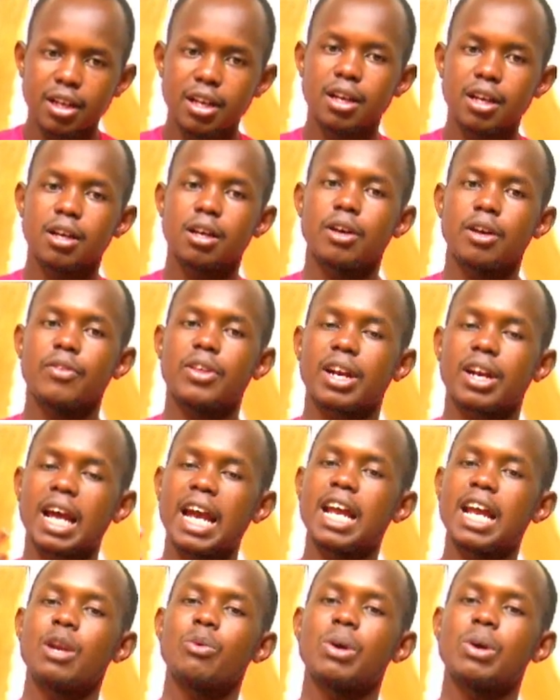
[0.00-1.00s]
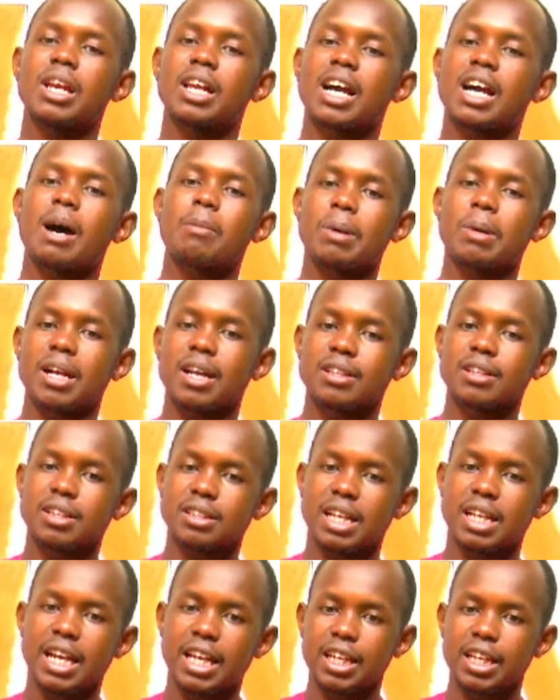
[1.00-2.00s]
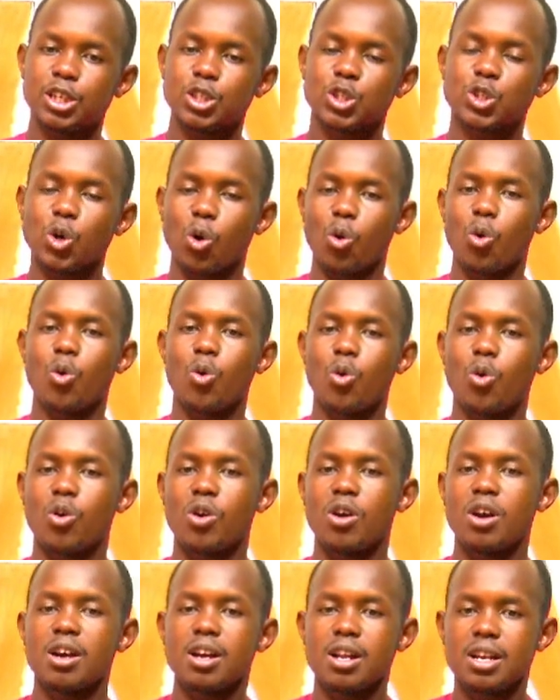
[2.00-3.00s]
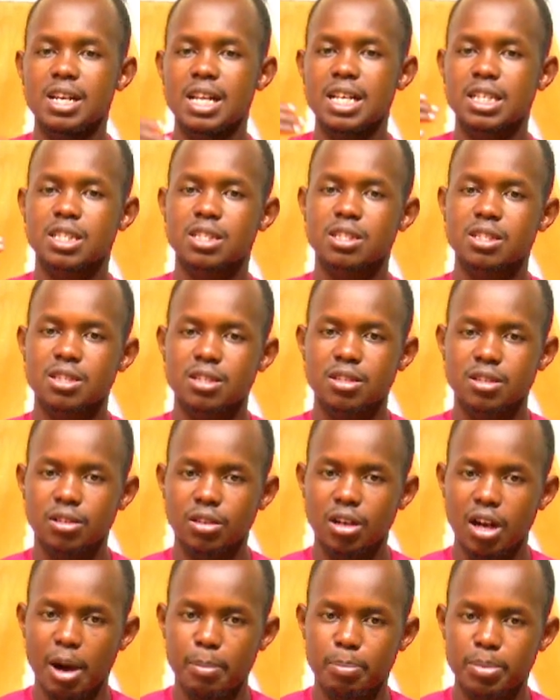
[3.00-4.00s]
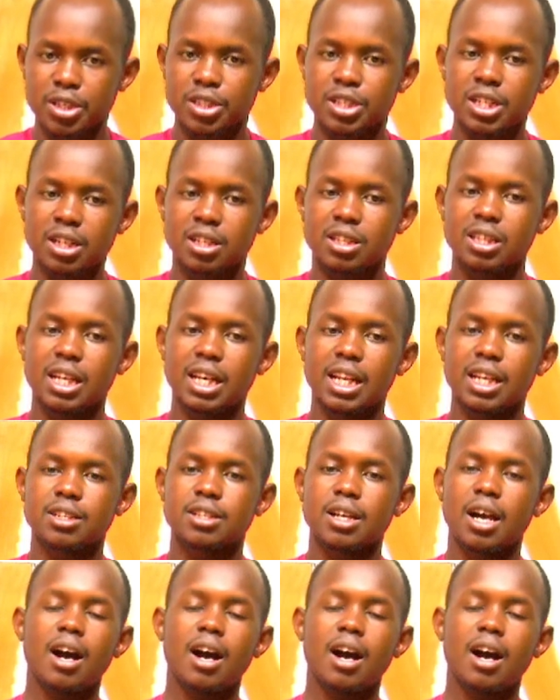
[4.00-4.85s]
the rain will come another day. So let's appreciate the nature.